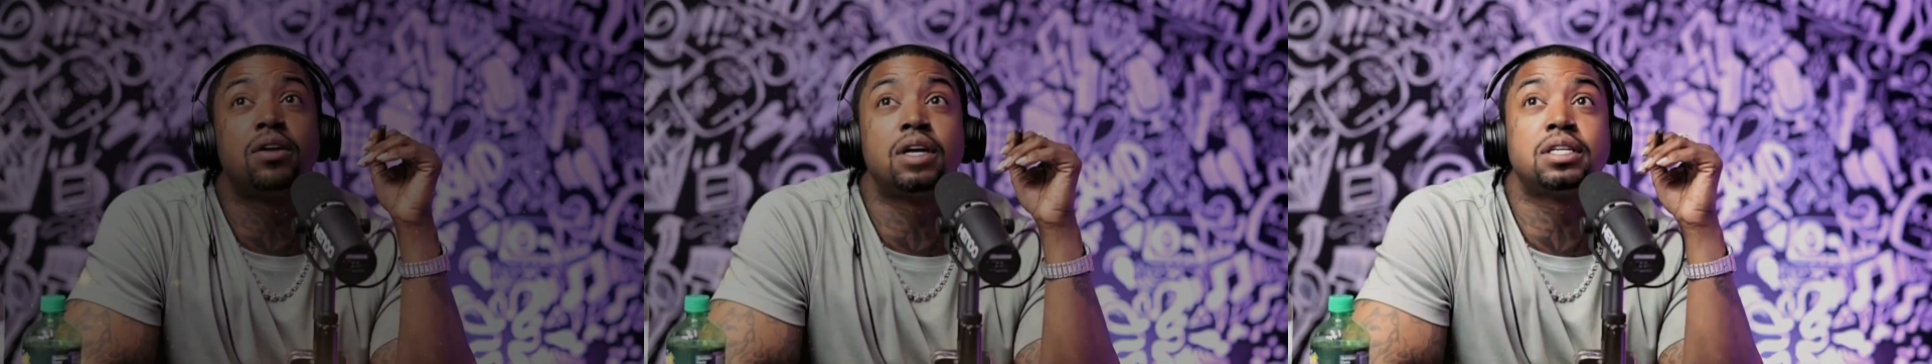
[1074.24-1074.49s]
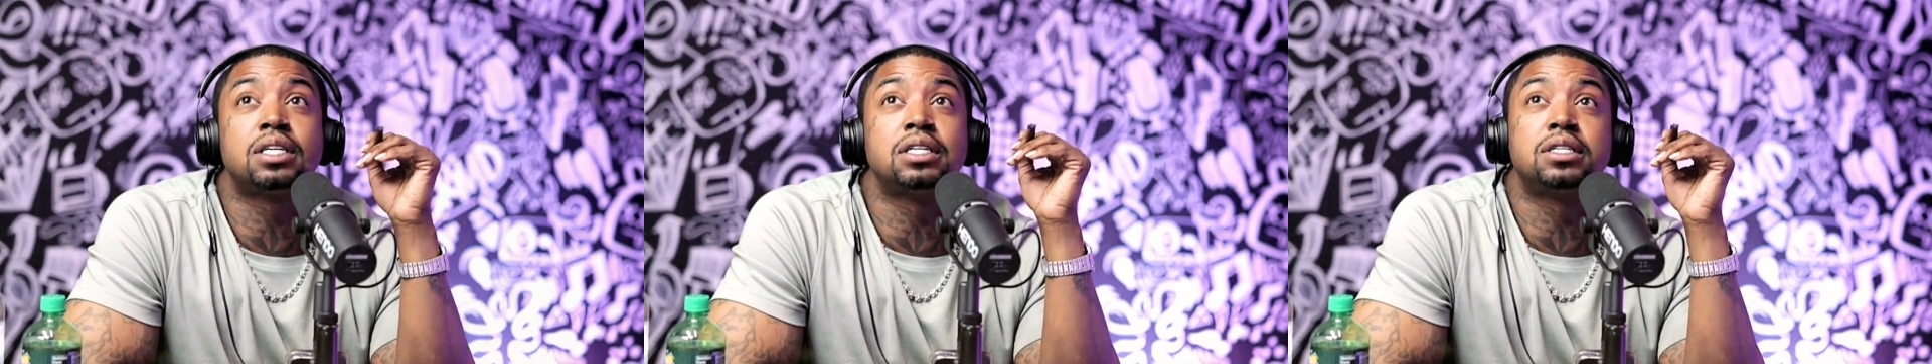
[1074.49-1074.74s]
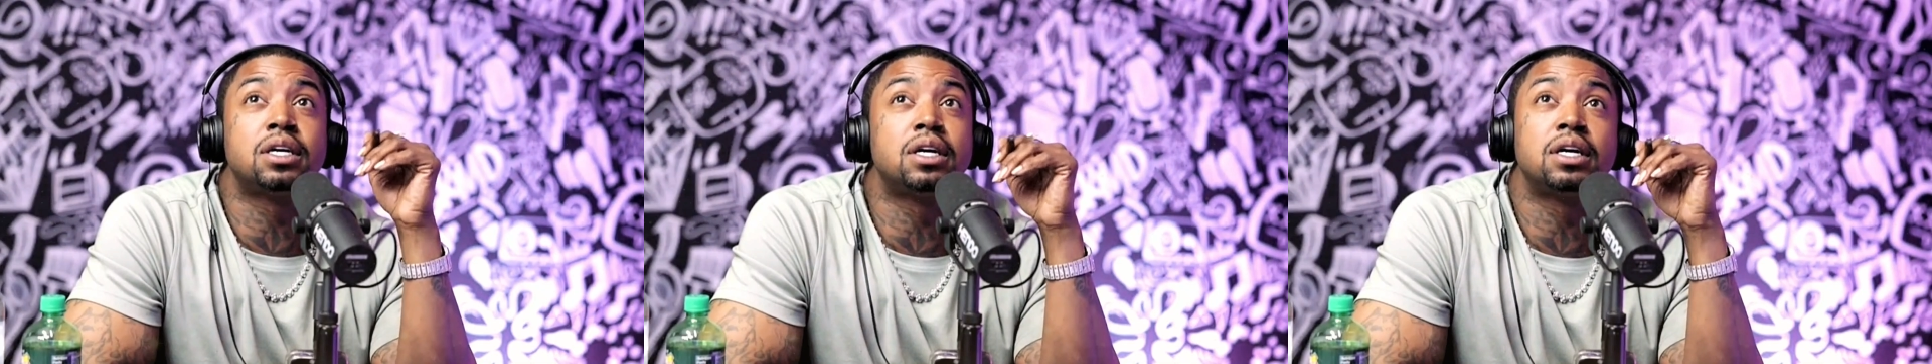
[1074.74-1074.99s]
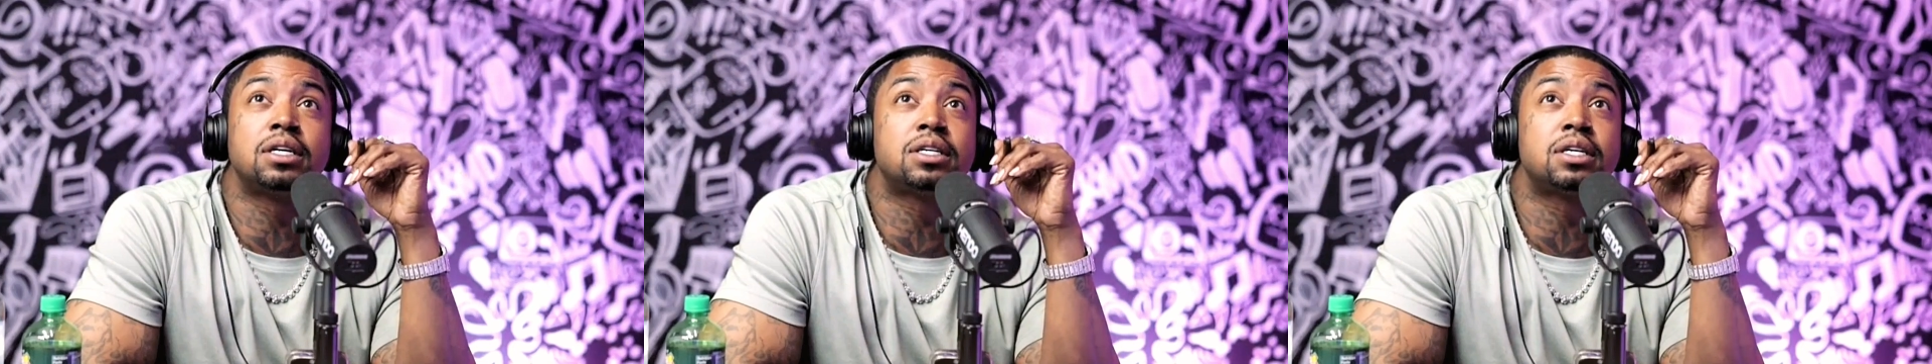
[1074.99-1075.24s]
is pushing
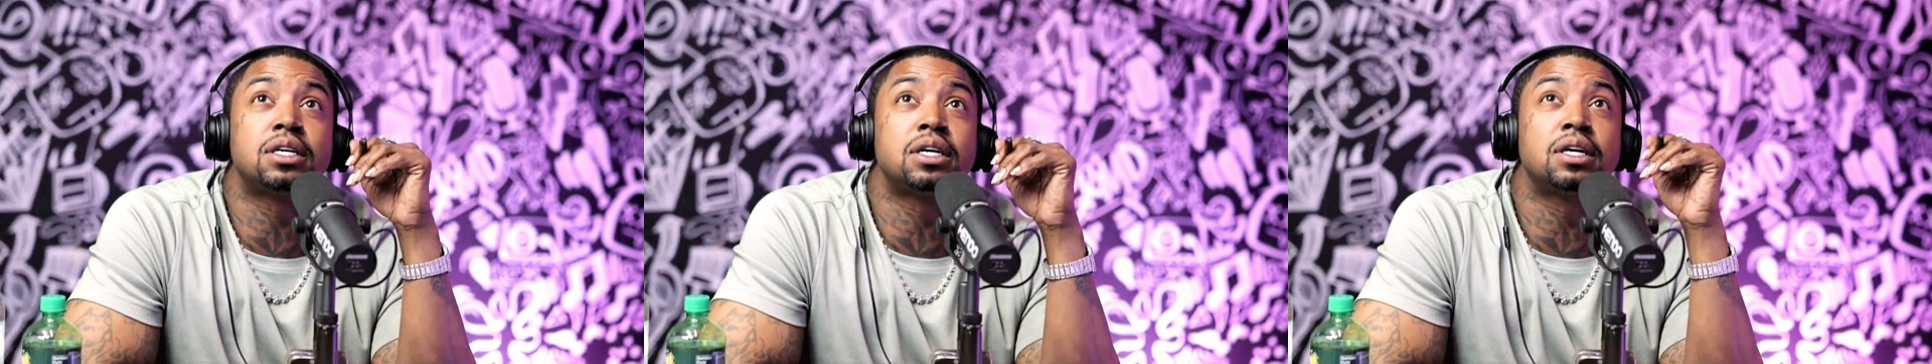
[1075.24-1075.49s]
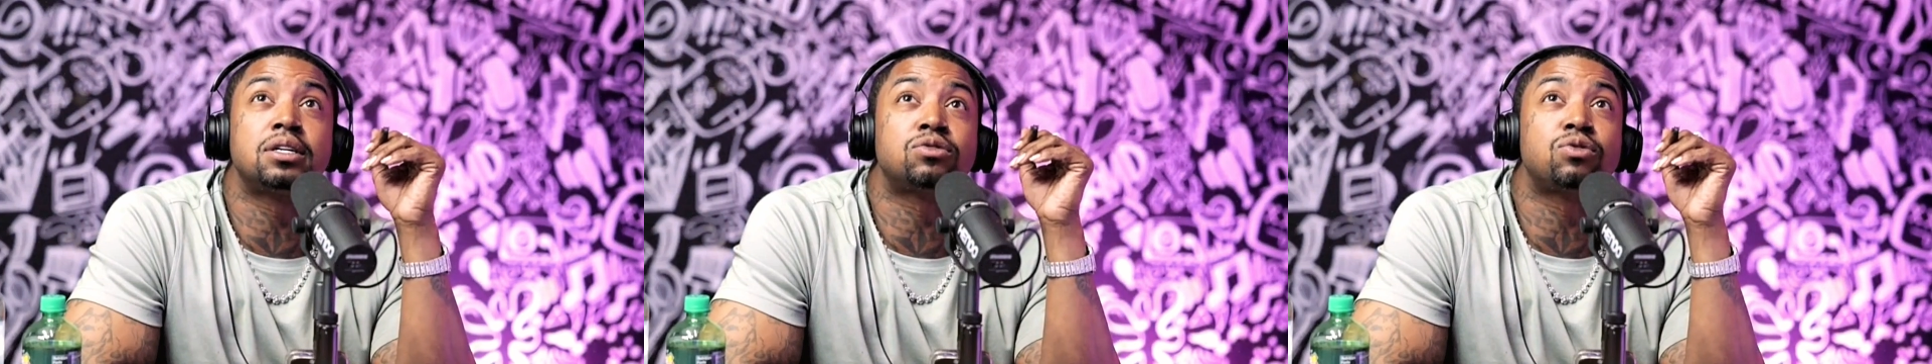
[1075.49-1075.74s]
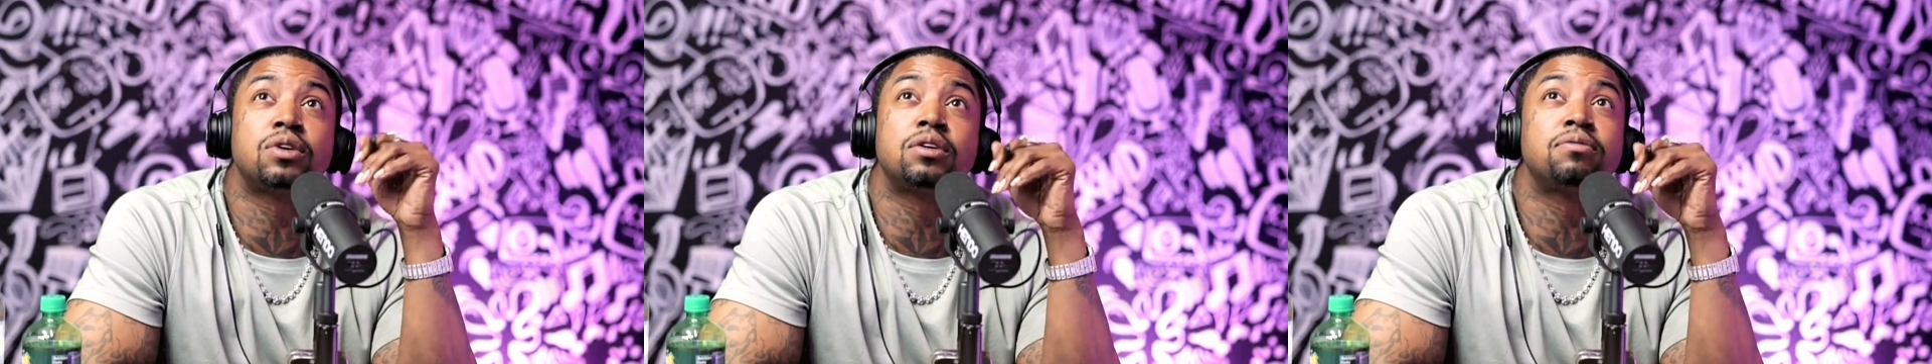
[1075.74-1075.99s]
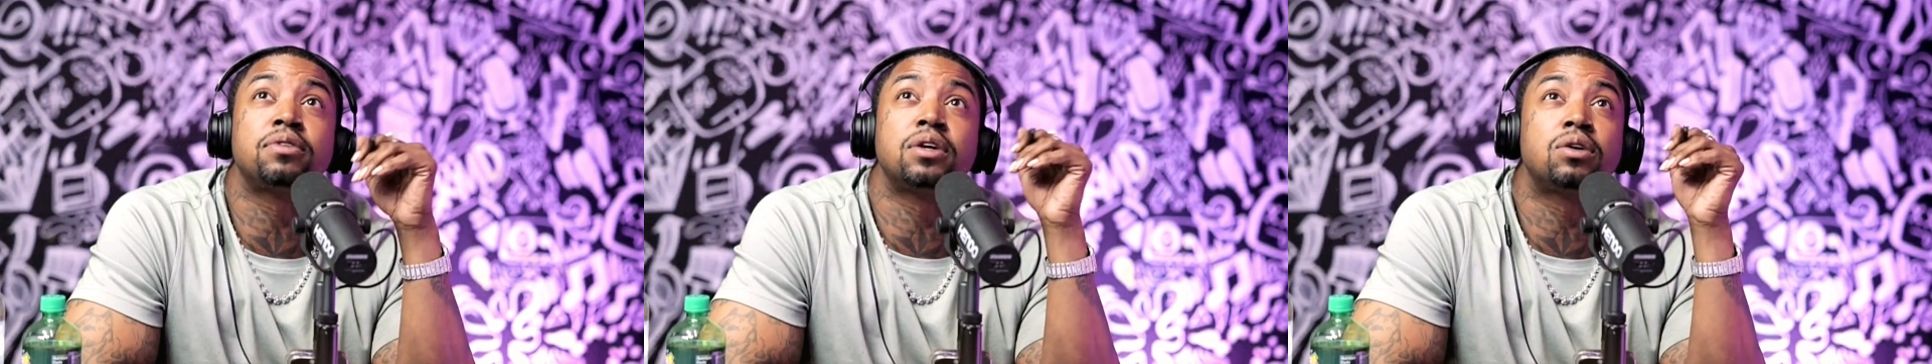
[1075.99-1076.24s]
for a live
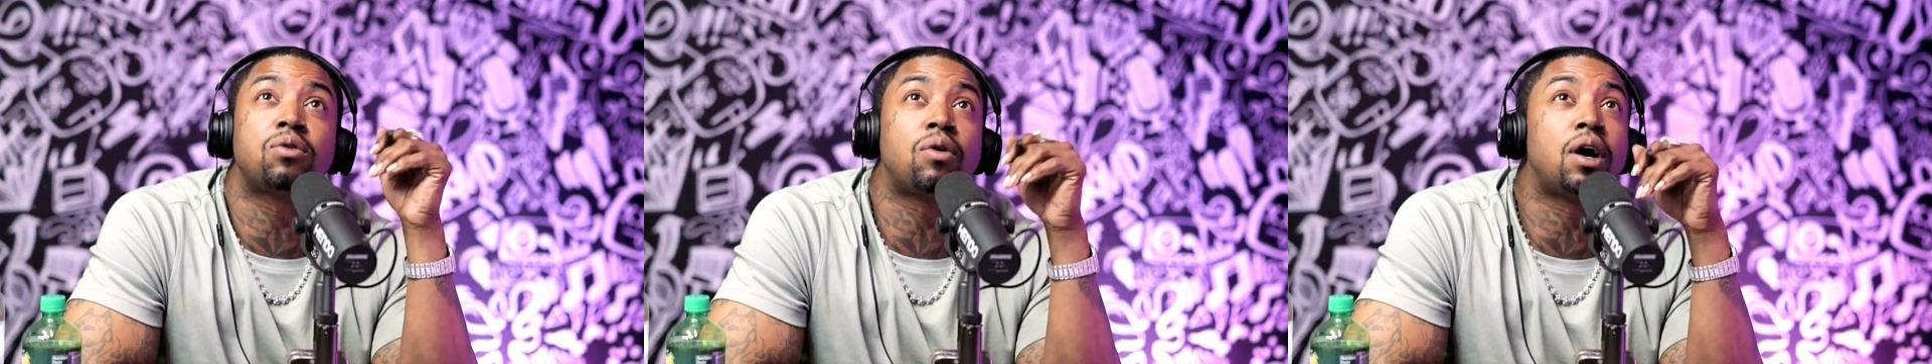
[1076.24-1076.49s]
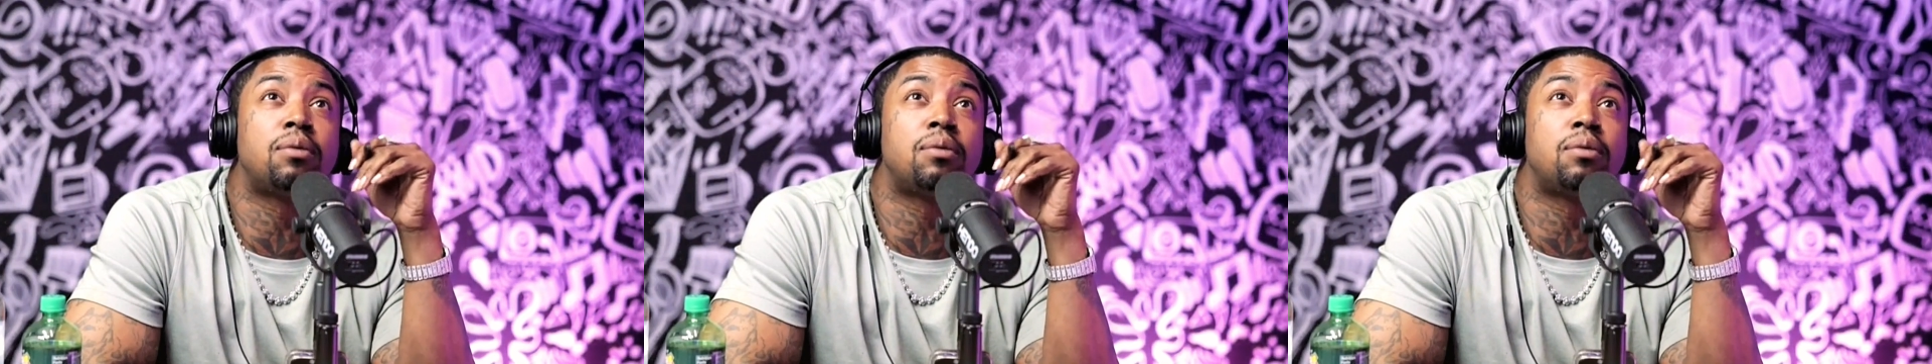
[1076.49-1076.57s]
courtroom reunion